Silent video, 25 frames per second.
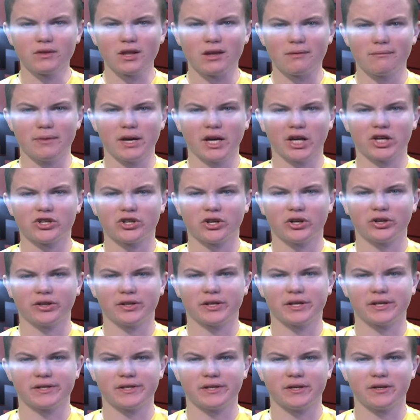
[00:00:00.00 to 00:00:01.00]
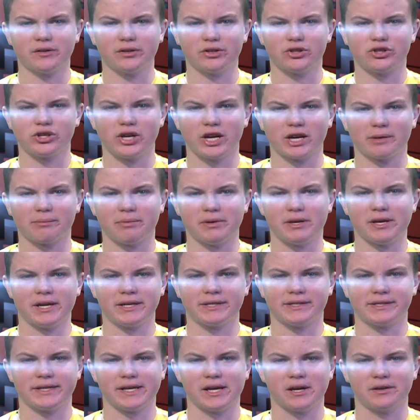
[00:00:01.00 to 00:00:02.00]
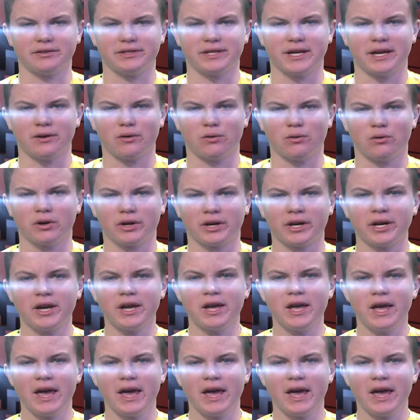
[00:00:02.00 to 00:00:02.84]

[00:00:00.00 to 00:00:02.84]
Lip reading: Make sure to continue to check PSEL.org